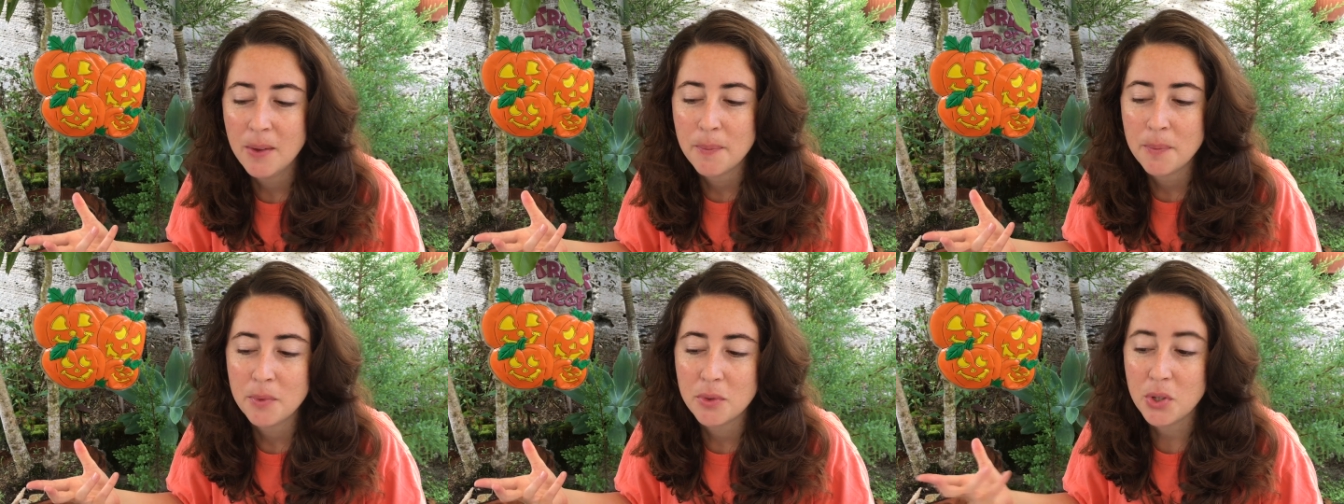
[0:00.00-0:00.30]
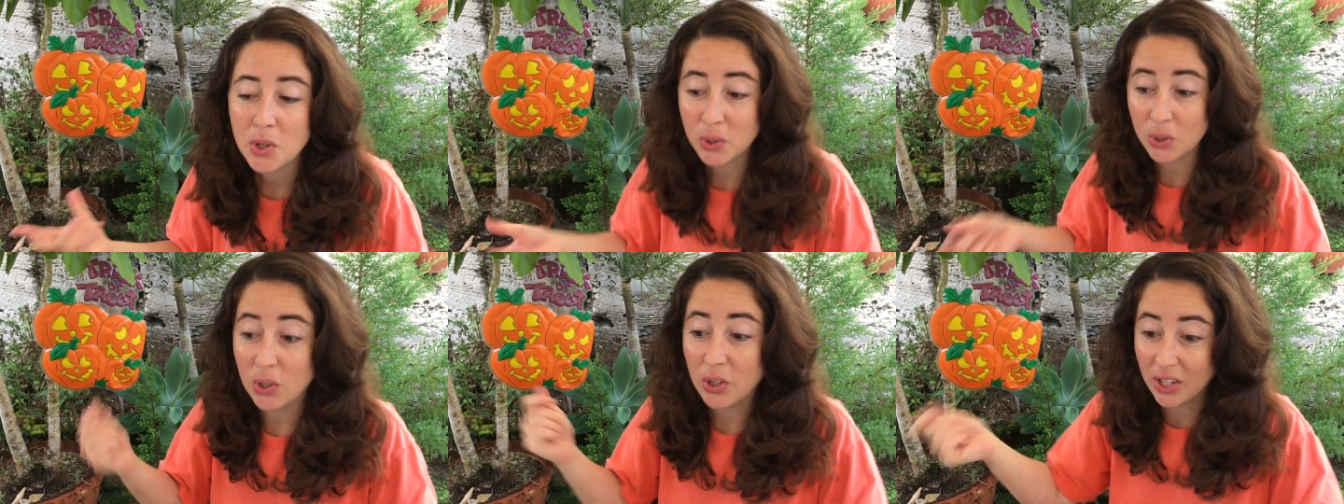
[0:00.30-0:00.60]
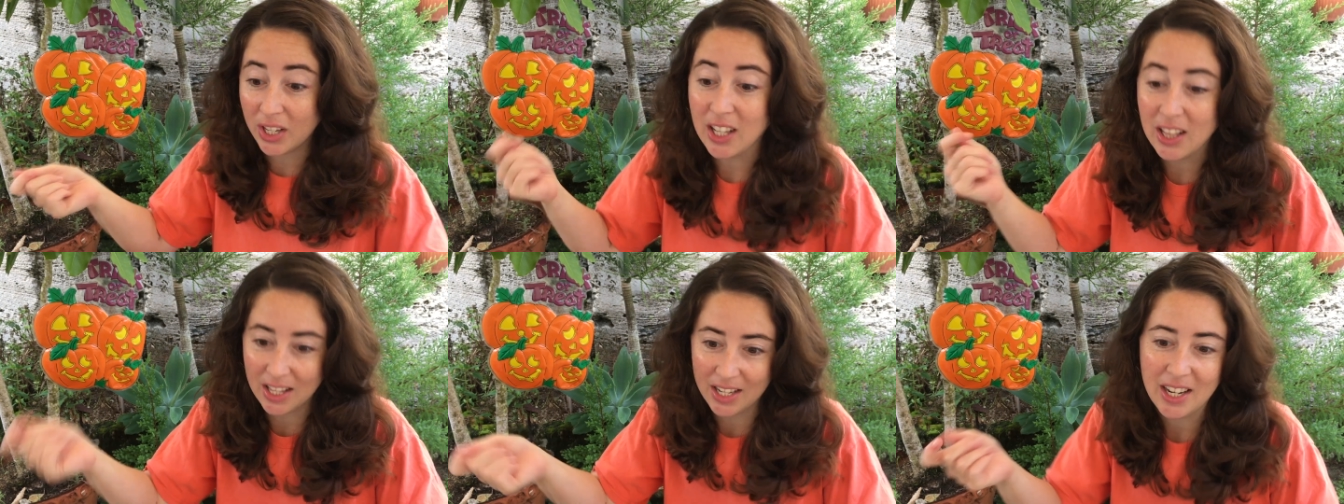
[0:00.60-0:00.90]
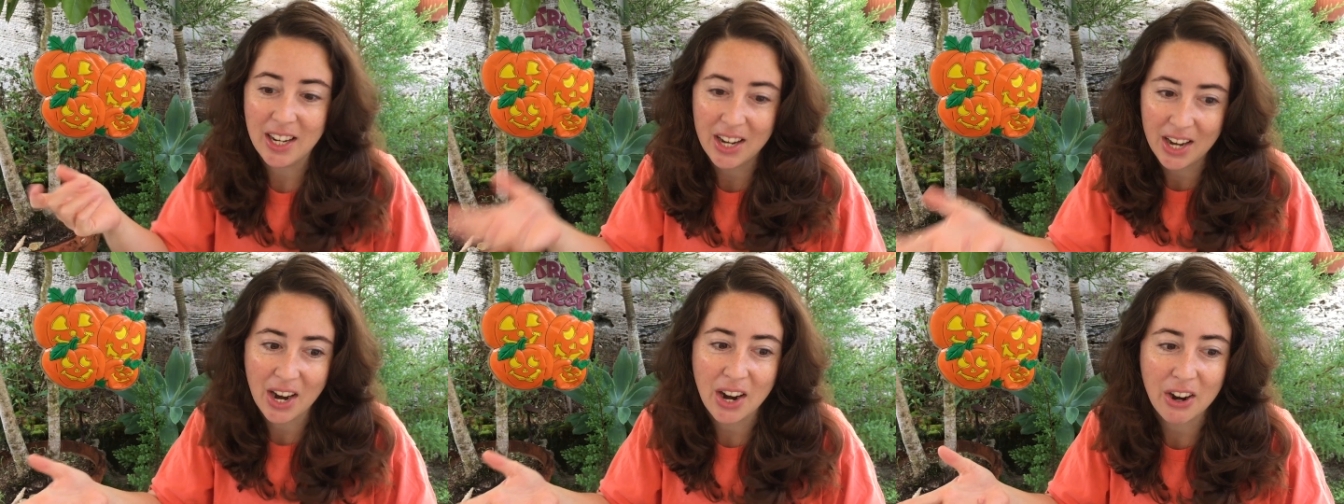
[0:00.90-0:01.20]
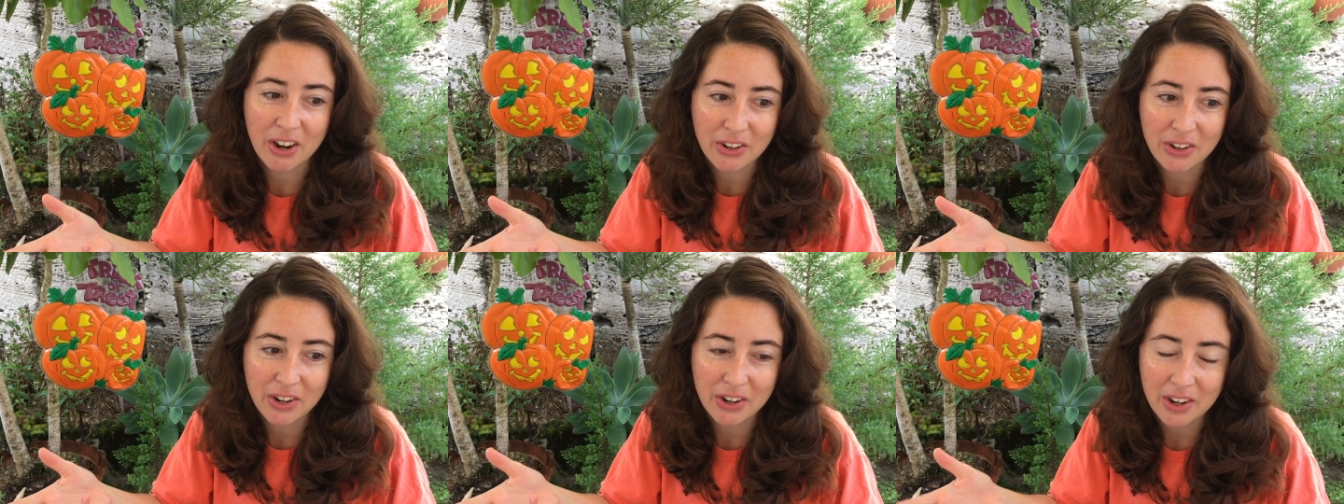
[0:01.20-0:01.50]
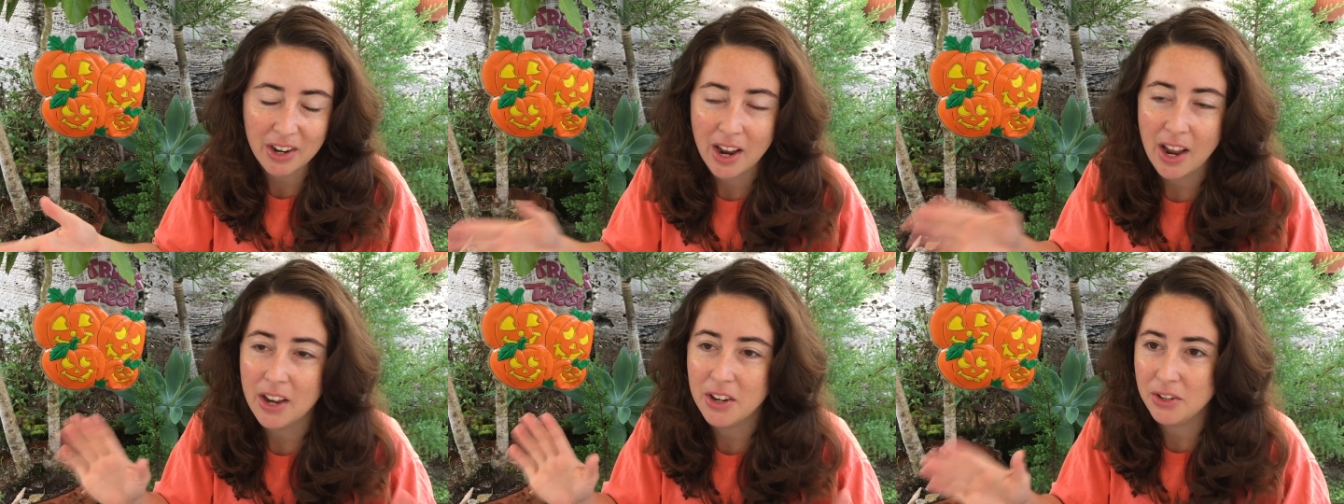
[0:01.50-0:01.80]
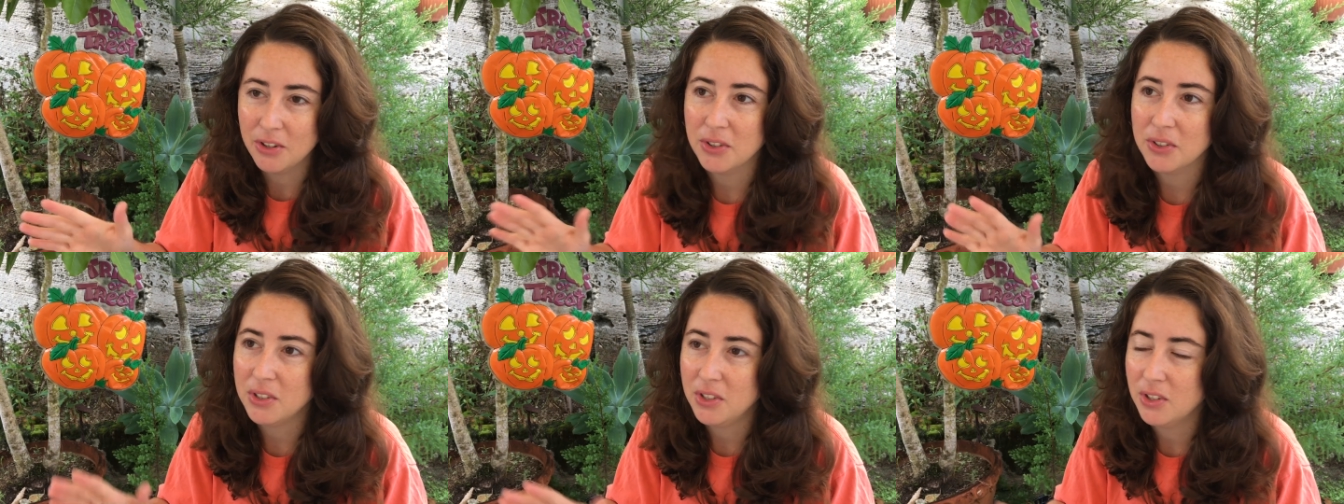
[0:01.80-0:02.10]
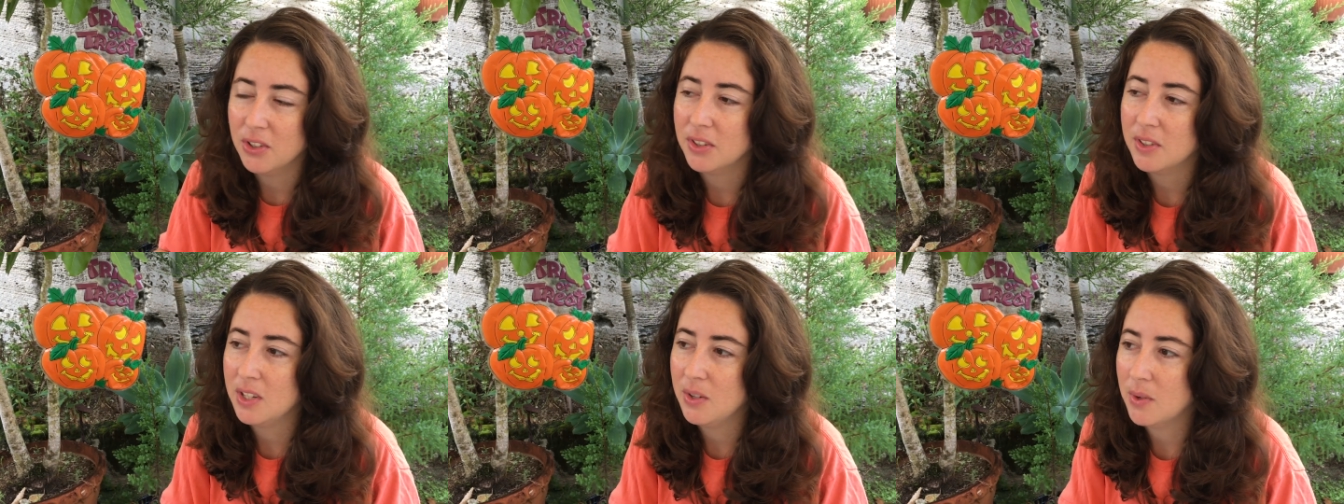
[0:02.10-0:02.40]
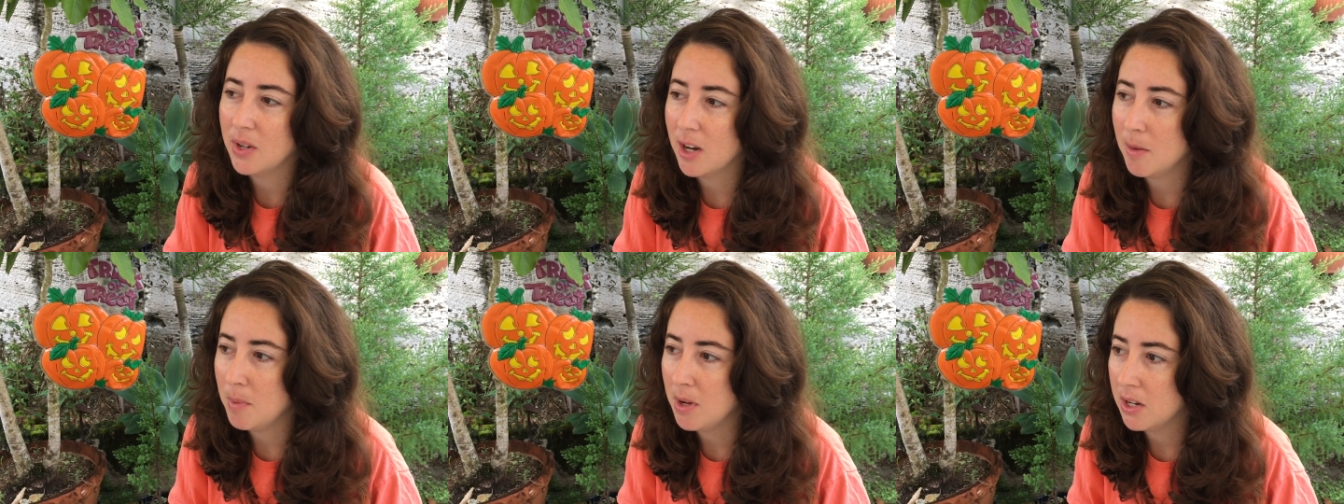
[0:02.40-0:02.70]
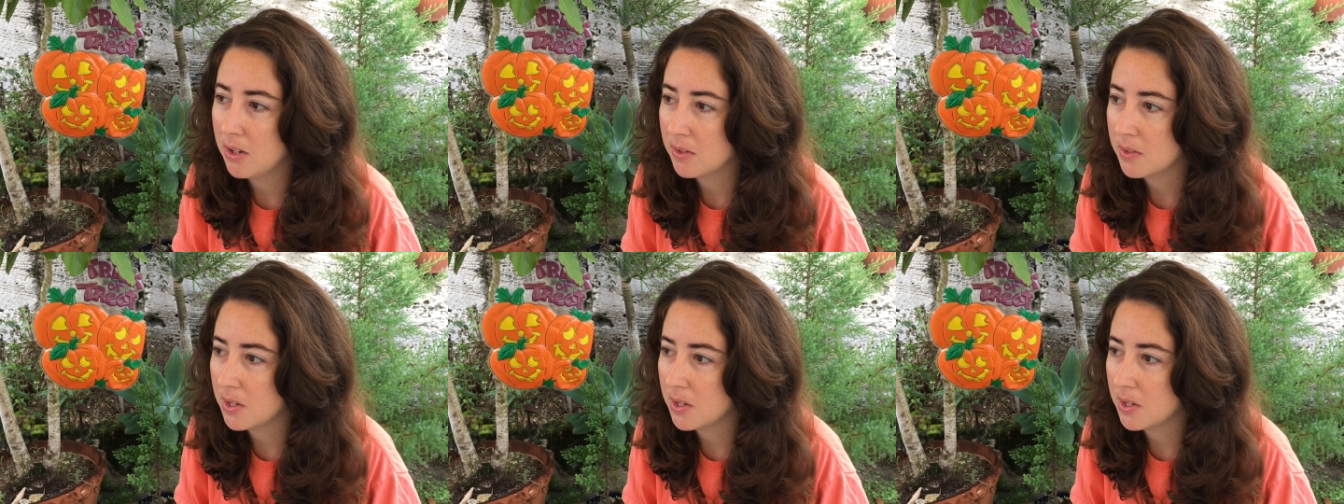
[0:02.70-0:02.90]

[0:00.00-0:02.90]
to looking like a character, and you'll see what I mean.